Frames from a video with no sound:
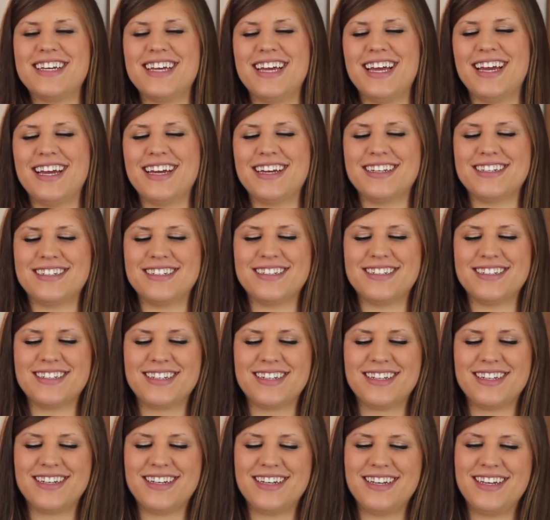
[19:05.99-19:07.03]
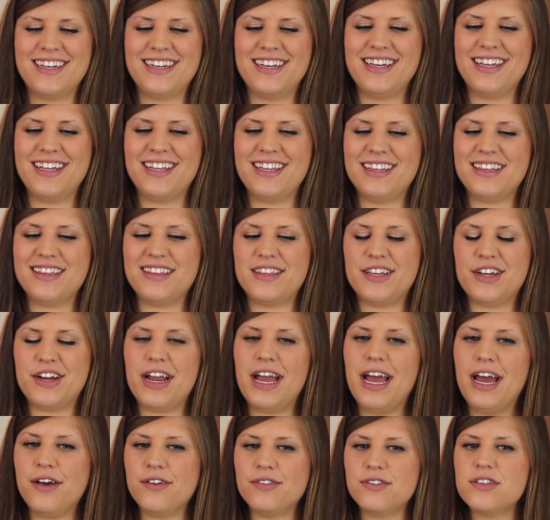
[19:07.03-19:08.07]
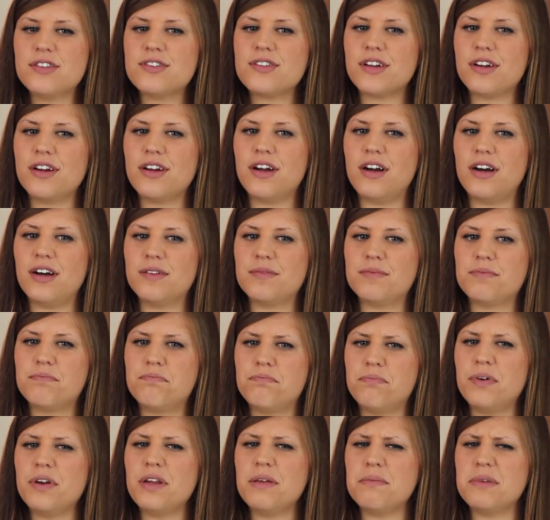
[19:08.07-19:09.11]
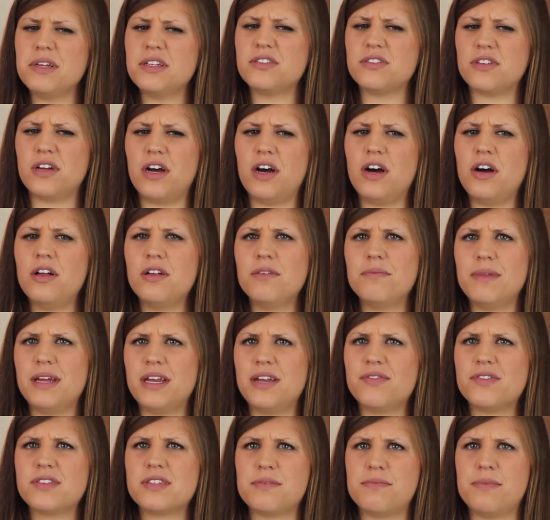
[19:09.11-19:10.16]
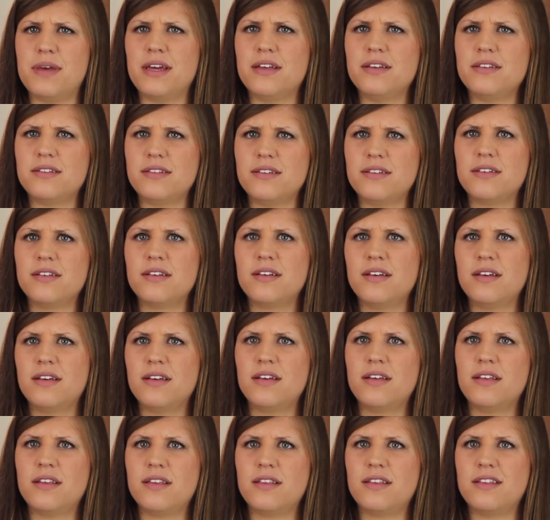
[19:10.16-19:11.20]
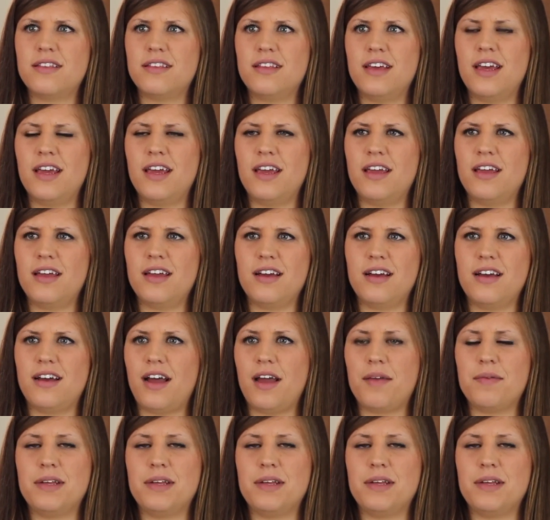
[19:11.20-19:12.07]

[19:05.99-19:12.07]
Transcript: And their houses are pretty much all made of cement. They